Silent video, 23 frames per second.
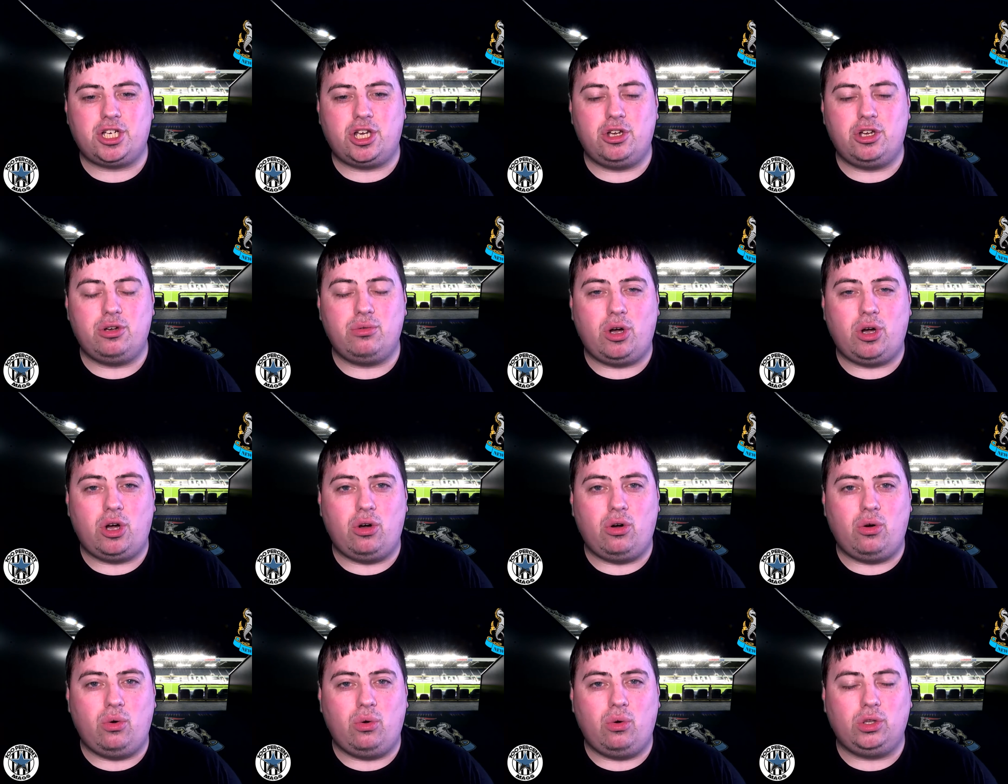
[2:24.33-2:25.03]
who are
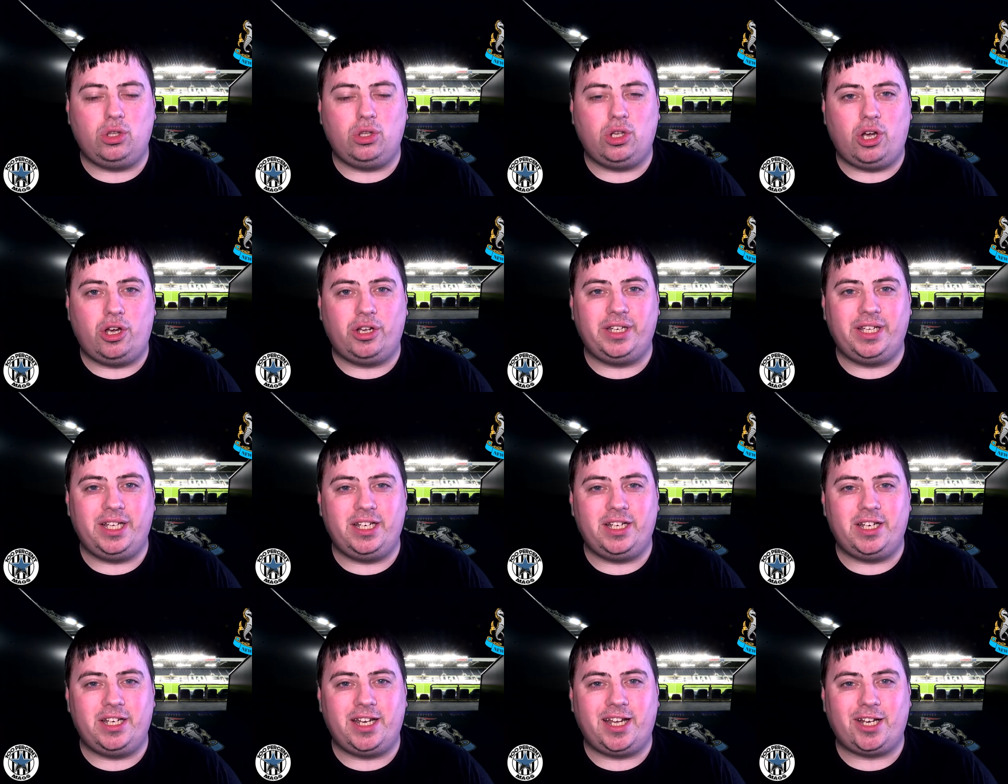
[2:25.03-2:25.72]
all on
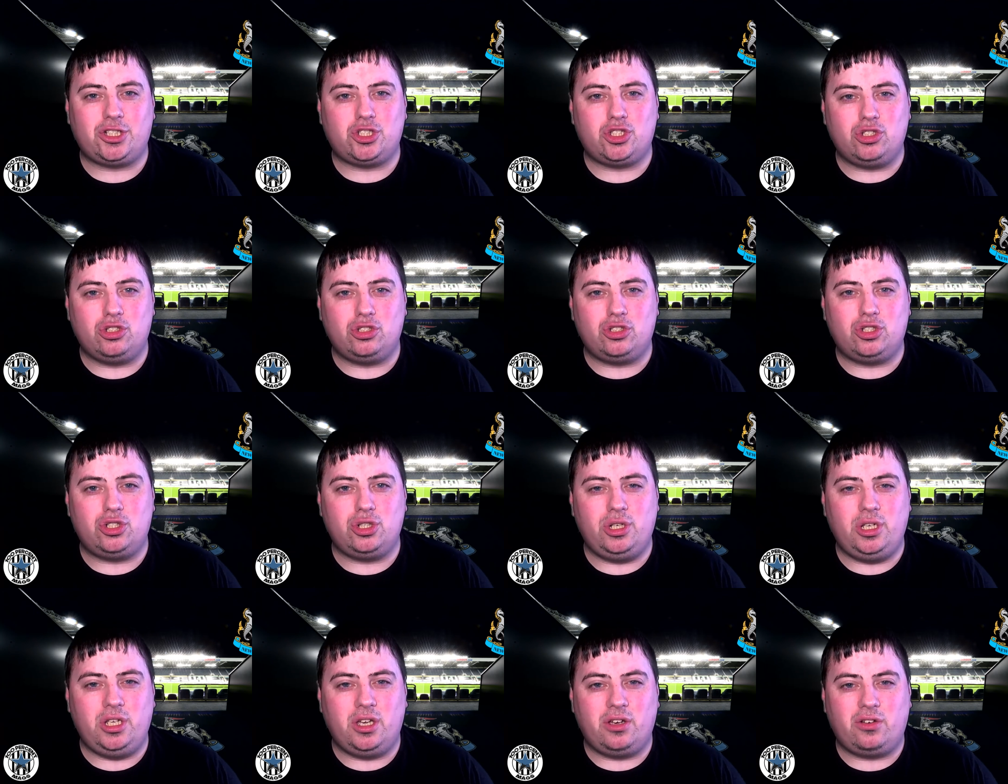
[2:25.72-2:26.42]
international
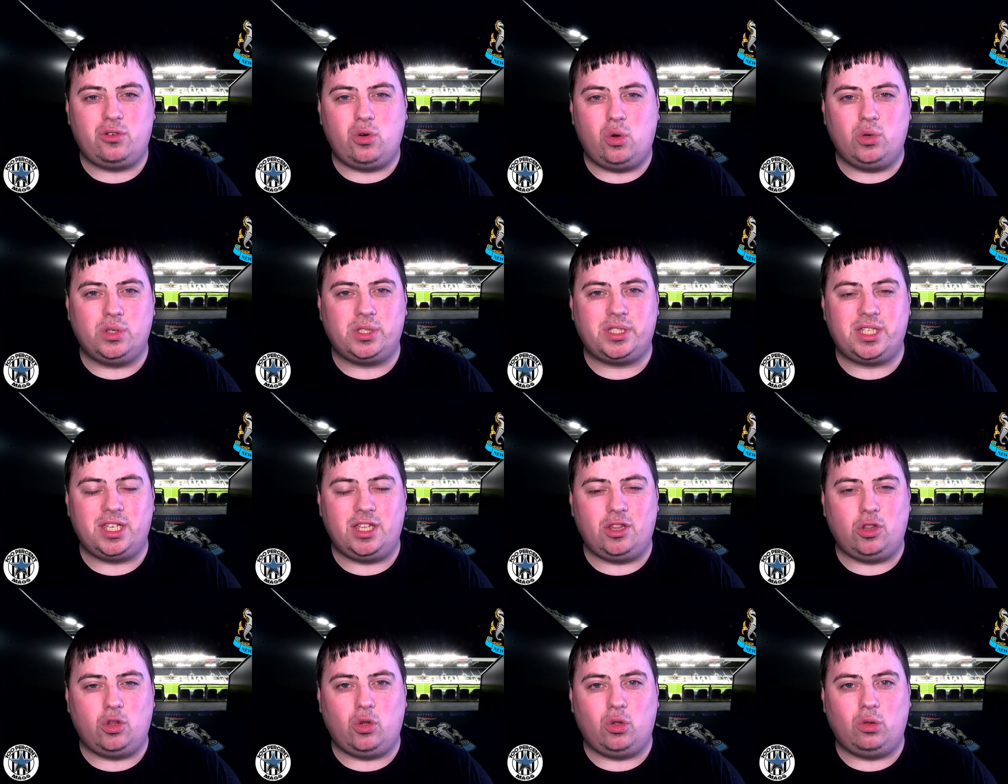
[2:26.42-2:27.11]
duty. Of course,
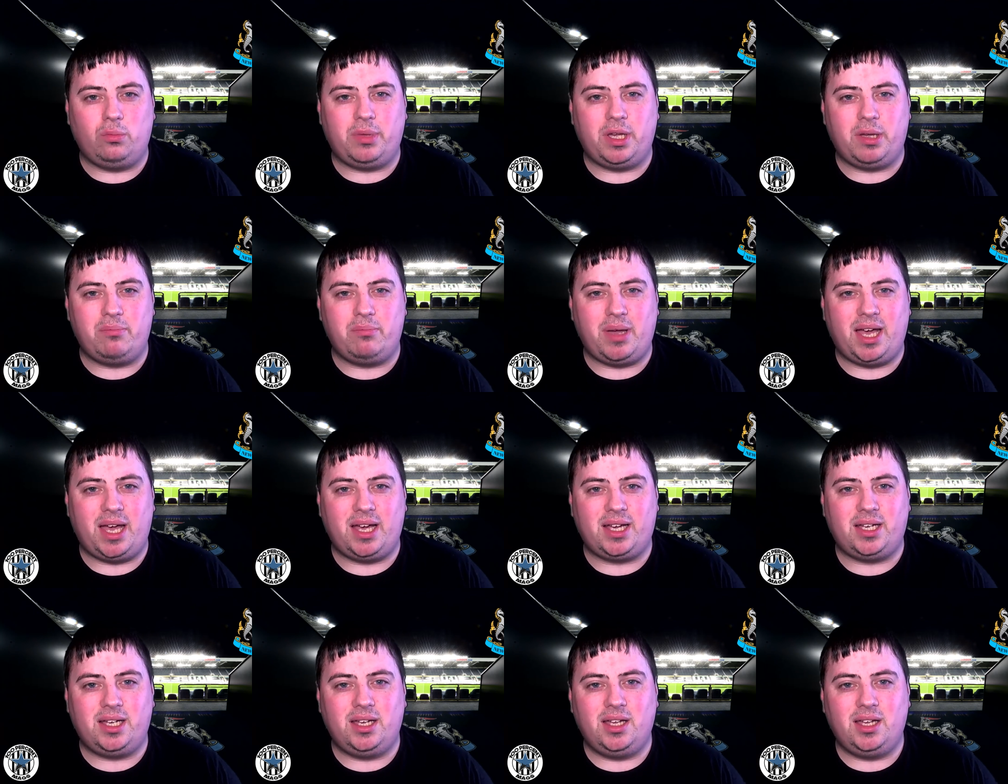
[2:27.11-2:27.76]
they'll all be back